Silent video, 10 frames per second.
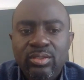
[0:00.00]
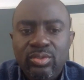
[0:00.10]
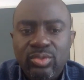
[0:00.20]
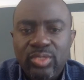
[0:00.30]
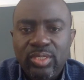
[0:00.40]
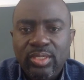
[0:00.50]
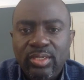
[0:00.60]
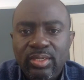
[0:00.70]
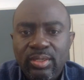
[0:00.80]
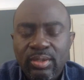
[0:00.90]
to see
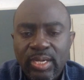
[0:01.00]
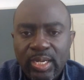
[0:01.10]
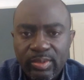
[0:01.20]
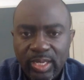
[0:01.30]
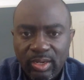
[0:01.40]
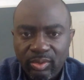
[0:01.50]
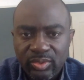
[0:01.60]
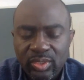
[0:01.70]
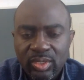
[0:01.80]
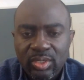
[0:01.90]
how that
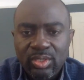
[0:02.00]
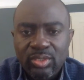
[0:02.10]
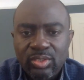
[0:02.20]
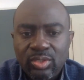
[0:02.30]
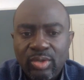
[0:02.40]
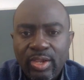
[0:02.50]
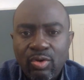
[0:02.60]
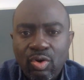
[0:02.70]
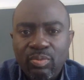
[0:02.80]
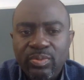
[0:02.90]
looks. So I
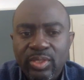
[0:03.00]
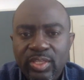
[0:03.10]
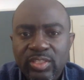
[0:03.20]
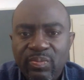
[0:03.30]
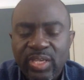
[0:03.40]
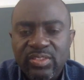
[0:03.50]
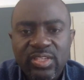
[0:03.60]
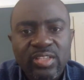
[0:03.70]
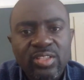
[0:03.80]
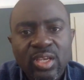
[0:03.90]
hope this makes
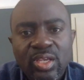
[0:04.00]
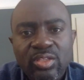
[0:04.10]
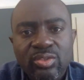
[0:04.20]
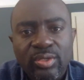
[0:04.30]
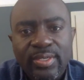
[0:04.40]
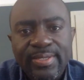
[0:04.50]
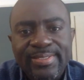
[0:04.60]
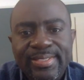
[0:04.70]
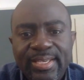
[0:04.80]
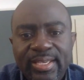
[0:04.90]
sense. So
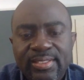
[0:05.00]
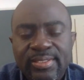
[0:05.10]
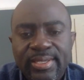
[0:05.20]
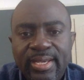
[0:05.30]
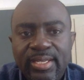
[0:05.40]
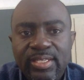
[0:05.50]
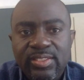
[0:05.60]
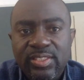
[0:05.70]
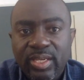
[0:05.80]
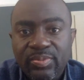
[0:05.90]
this is the
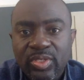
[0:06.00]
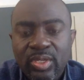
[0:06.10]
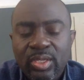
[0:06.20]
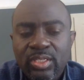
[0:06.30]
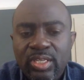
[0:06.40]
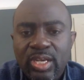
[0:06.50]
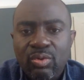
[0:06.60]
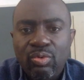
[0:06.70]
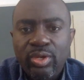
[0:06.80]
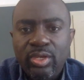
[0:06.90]
steps that I
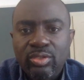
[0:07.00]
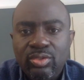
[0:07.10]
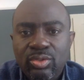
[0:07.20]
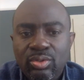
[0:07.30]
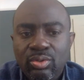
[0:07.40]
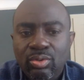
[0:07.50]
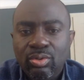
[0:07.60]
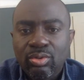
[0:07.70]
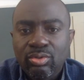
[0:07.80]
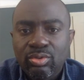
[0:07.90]
want you
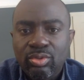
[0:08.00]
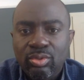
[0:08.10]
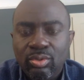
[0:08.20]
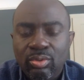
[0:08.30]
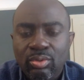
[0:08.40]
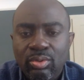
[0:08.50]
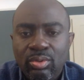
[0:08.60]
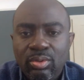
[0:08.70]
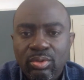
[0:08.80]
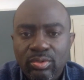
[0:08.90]
to
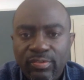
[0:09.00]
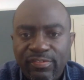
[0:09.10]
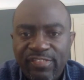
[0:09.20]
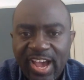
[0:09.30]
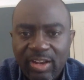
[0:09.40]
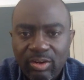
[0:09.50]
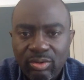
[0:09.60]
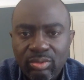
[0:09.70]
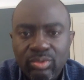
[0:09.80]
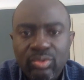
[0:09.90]

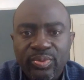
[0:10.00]
follow to